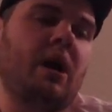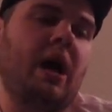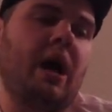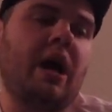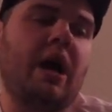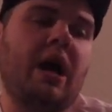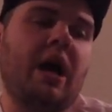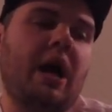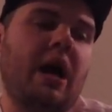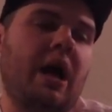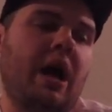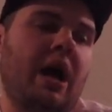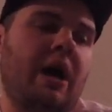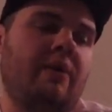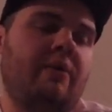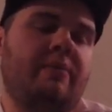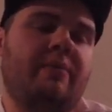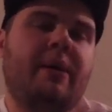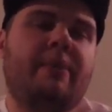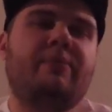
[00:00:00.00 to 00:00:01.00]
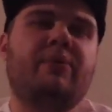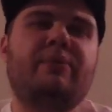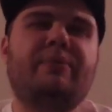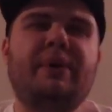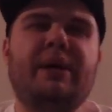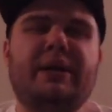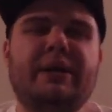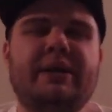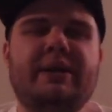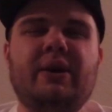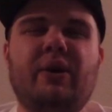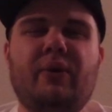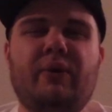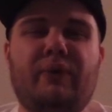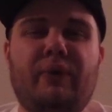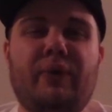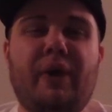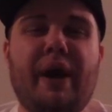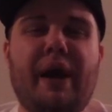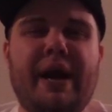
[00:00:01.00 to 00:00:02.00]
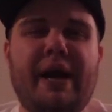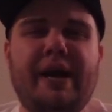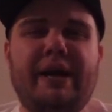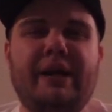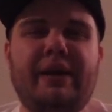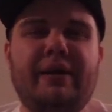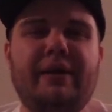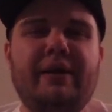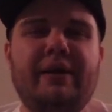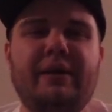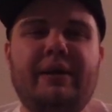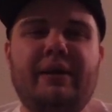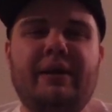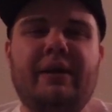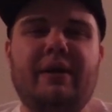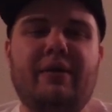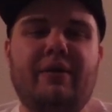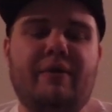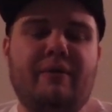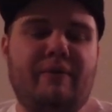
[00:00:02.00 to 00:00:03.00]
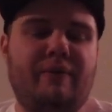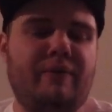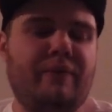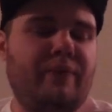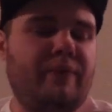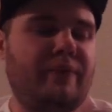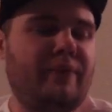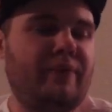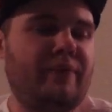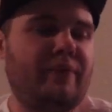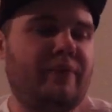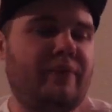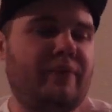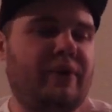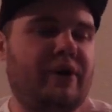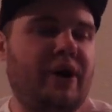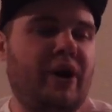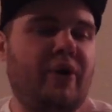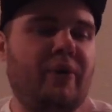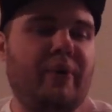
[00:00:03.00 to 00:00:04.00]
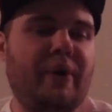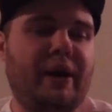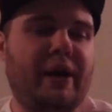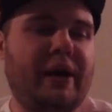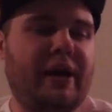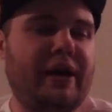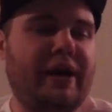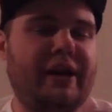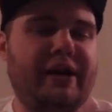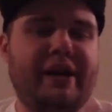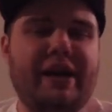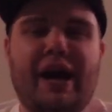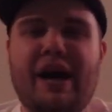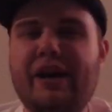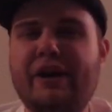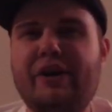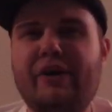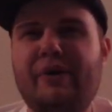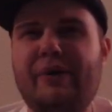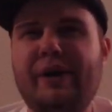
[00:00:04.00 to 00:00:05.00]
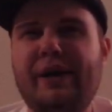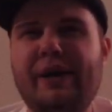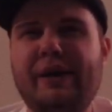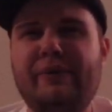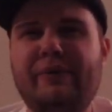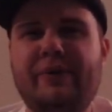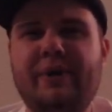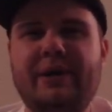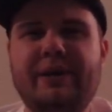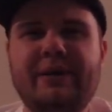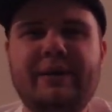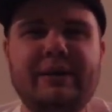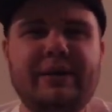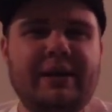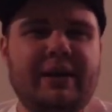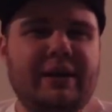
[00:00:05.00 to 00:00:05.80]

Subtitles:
I remember being so afraid of going and not knowing anyone,